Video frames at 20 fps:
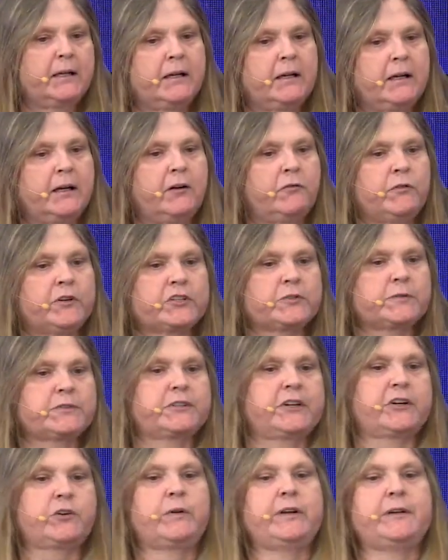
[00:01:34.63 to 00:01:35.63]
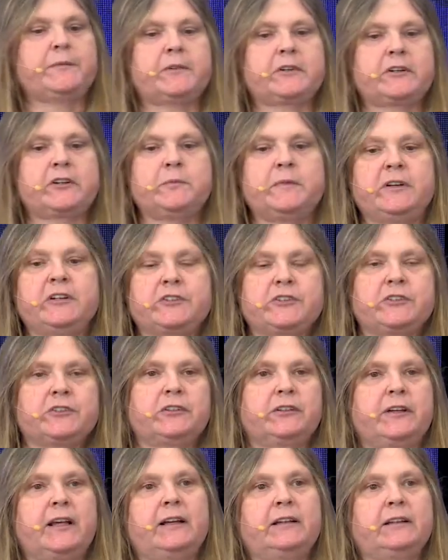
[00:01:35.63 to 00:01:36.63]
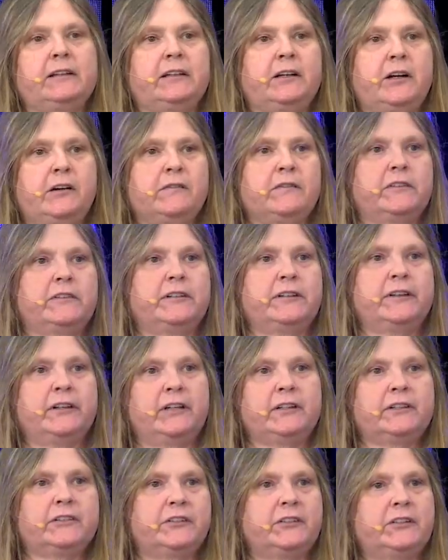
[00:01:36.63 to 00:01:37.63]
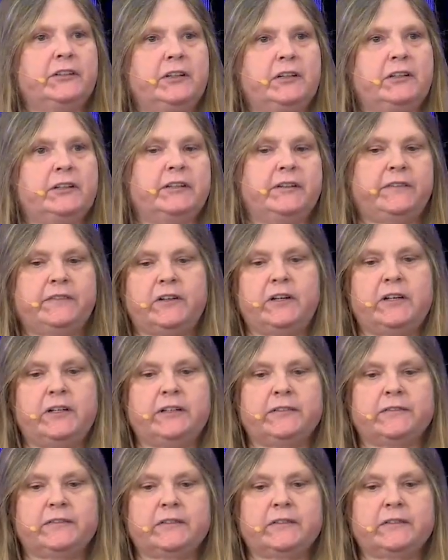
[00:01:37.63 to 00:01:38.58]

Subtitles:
and which was equipped, commissioned, and handed over in 1995.